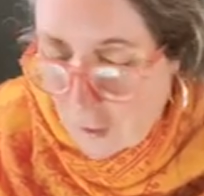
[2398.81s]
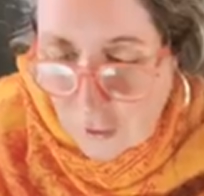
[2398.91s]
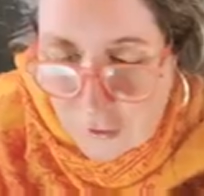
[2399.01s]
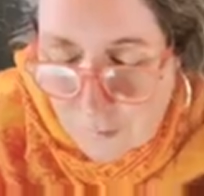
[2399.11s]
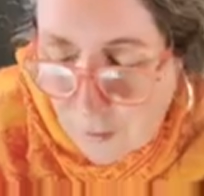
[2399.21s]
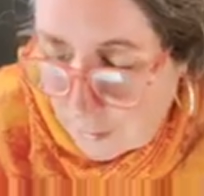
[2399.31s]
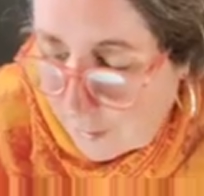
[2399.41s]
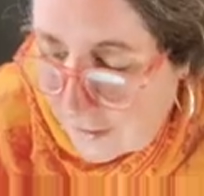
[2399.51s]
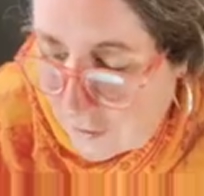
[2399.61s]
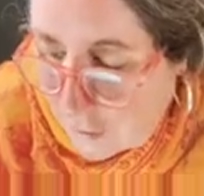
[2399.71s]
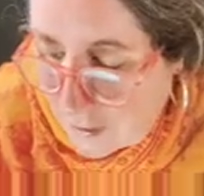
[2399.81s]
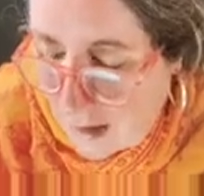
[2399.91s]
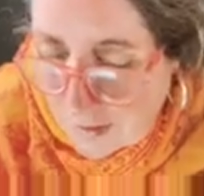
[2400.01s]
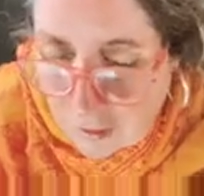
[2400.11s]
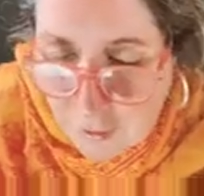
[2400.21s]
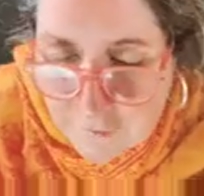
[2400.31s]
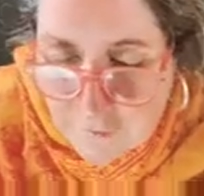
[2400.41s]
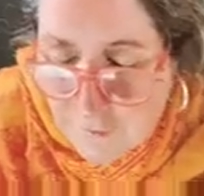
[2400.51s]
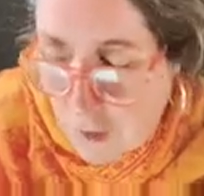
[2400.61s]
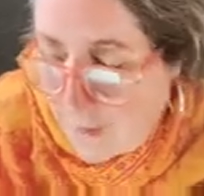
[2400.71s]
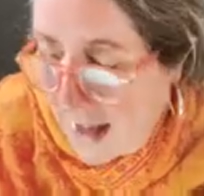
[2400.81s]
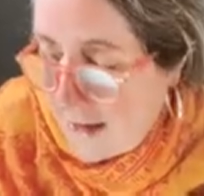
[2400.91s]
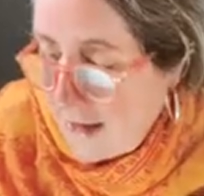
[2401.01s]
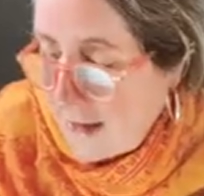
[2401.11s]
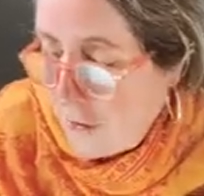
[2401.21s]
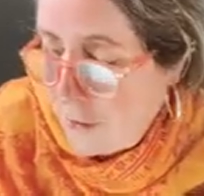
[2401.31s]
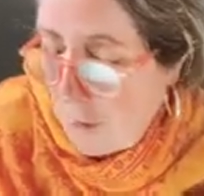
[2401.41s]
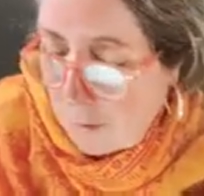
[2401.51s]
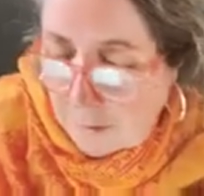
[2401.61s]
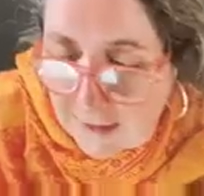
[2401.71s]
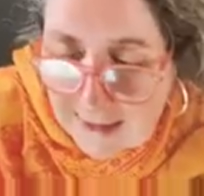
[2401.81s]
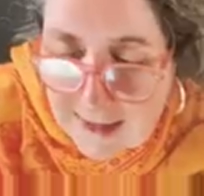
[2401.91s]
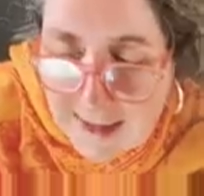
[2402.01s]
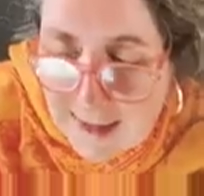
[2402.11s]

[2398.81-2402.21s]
though you probably don't come across as romantic, and you're probably